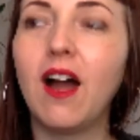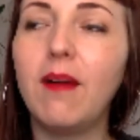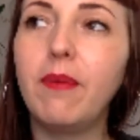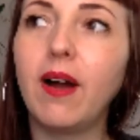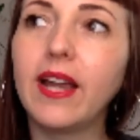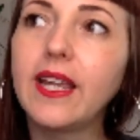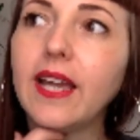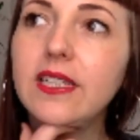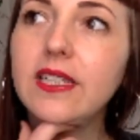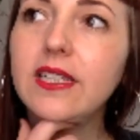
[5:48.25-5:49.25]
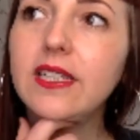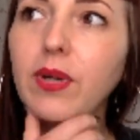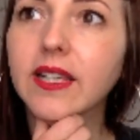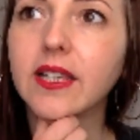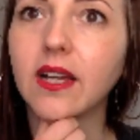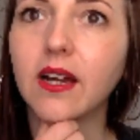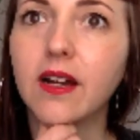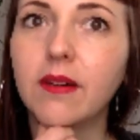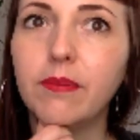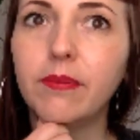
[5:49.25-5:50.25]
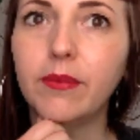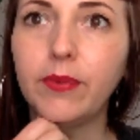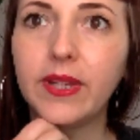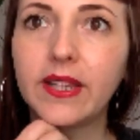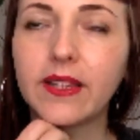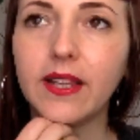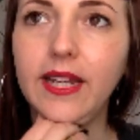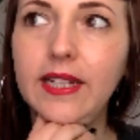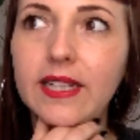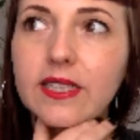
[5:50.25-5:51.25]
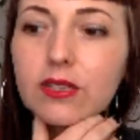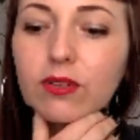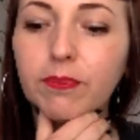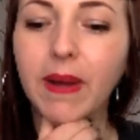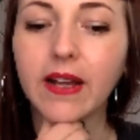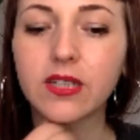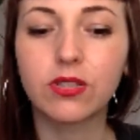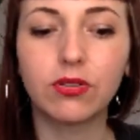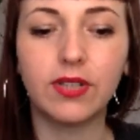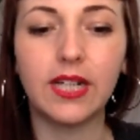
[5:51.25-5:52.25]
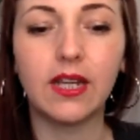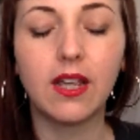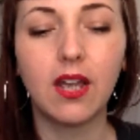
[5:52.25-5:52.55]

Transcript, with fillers: Um, I guess with um, with Enid's sort of backstory,